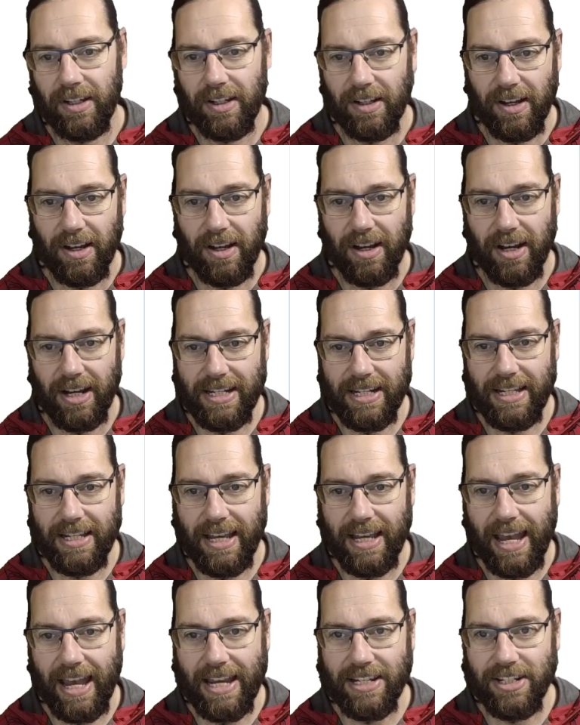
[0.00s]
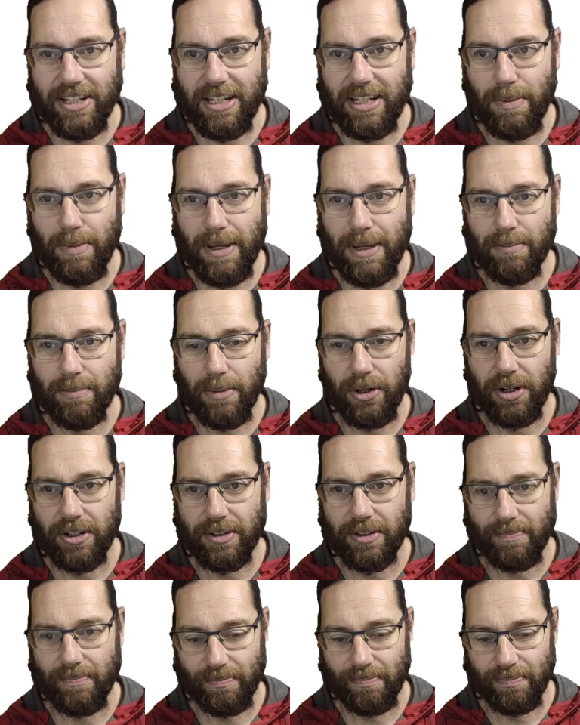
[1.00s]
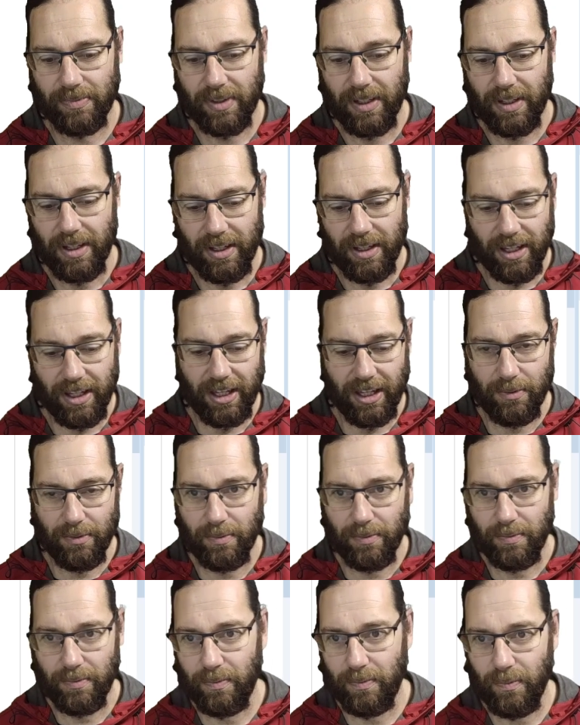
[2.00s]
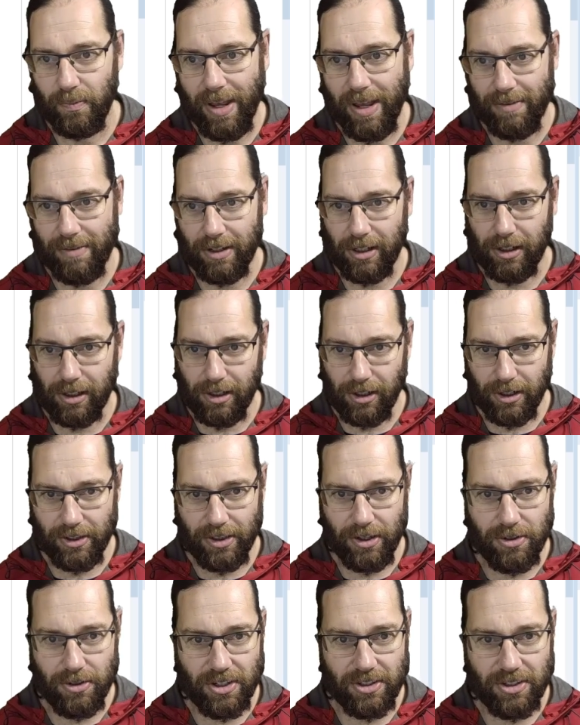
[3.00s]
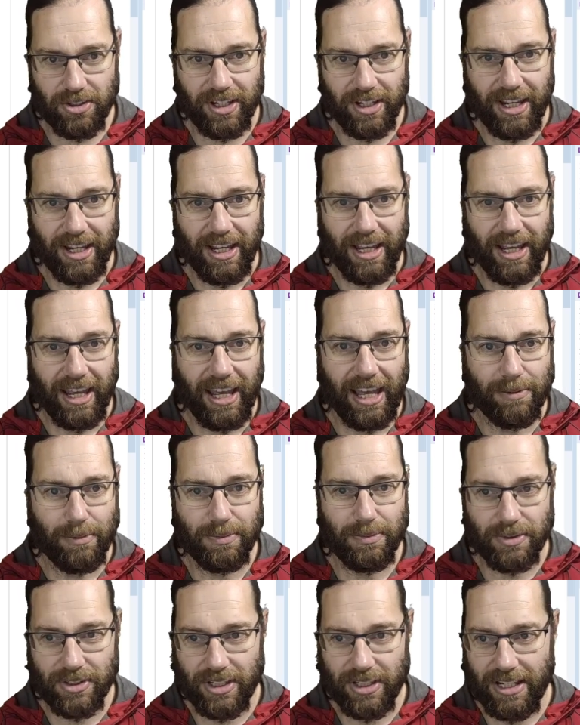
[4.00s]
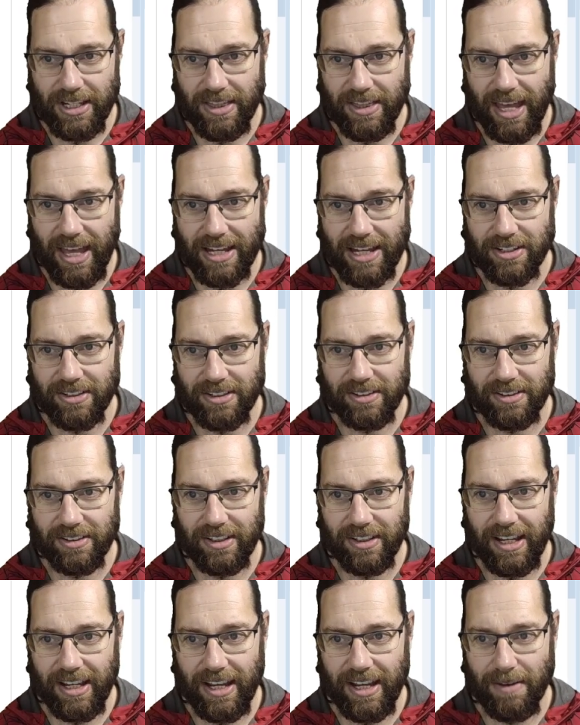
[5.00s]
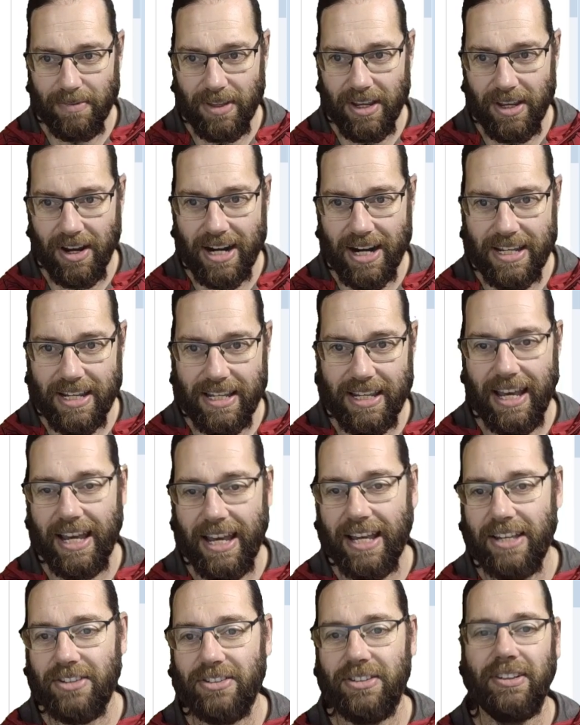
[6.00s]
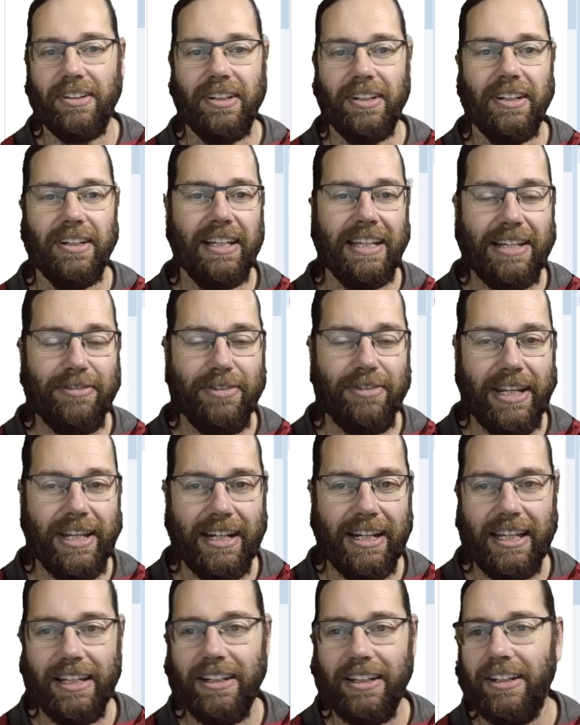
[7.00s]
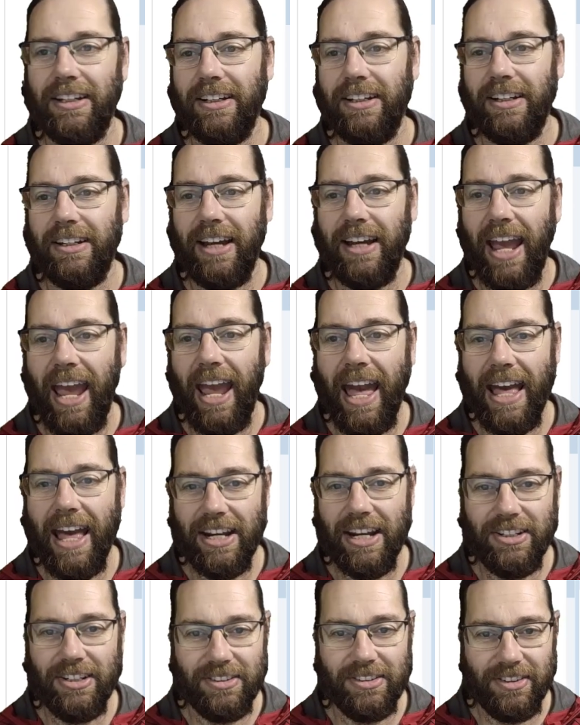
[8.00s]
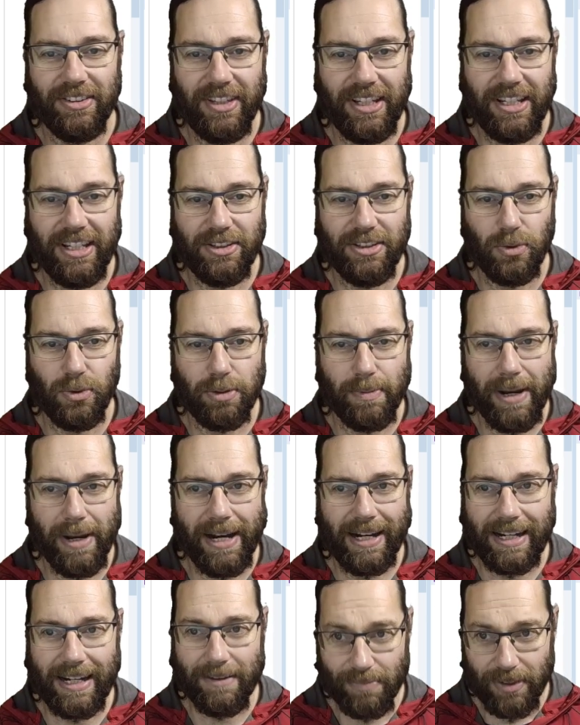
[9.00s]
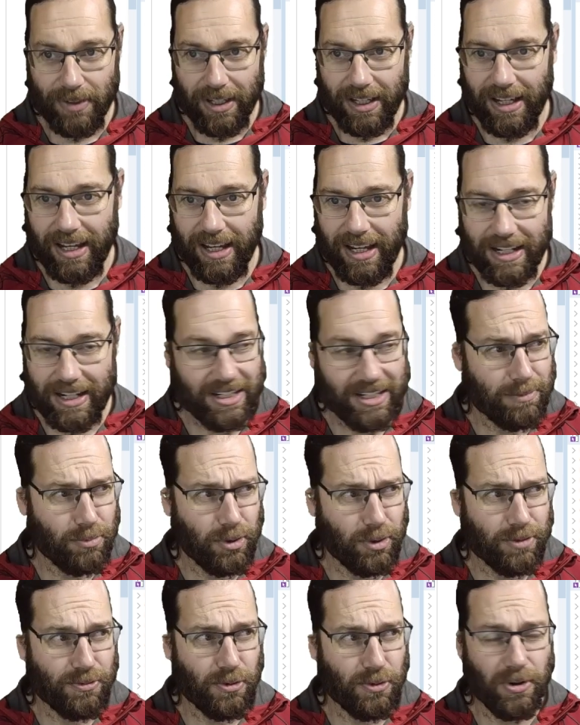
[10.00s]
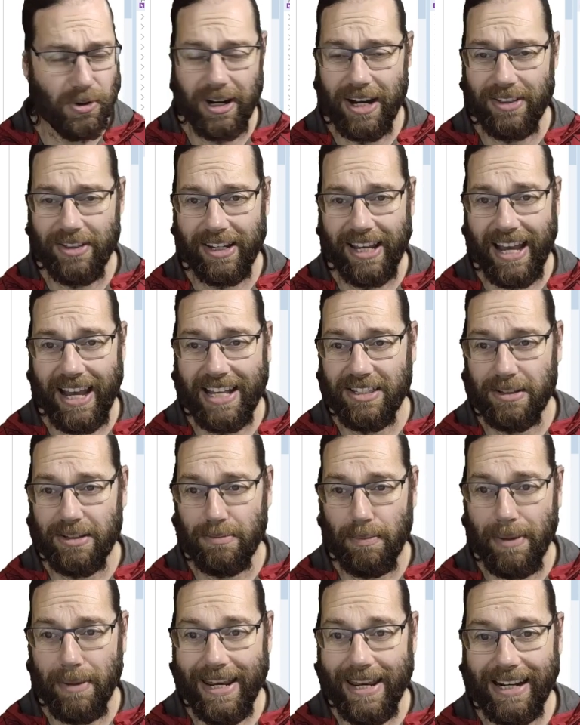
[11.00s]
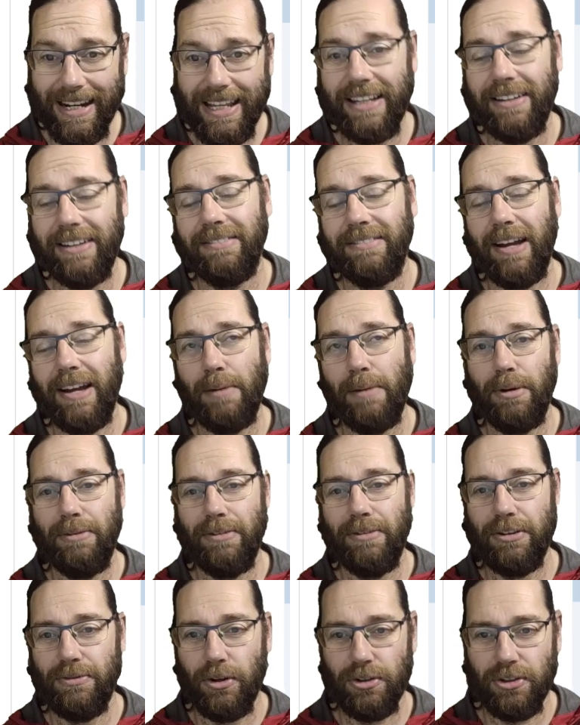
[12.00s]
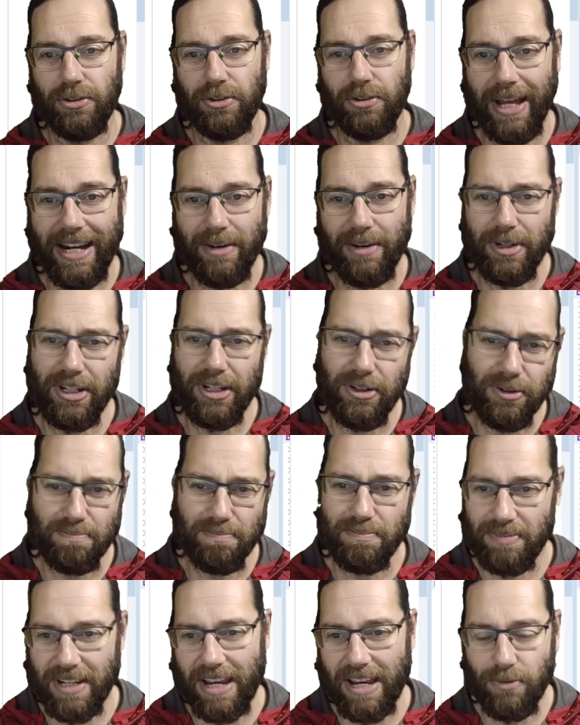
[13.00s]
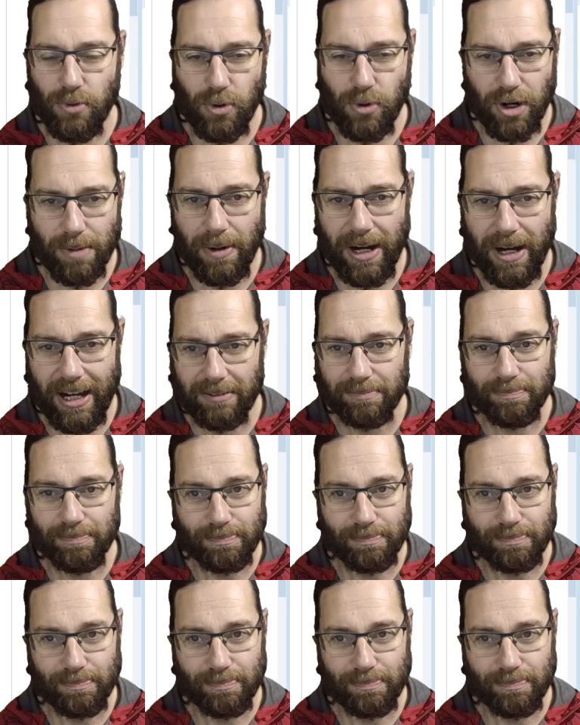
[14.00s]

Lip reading: ID HTTP component, and we have a look at the uses, and we see that the ID has conveniently added these automatically. 10.4, I think, adds them immediately. Previous versions will add it when you save or compile.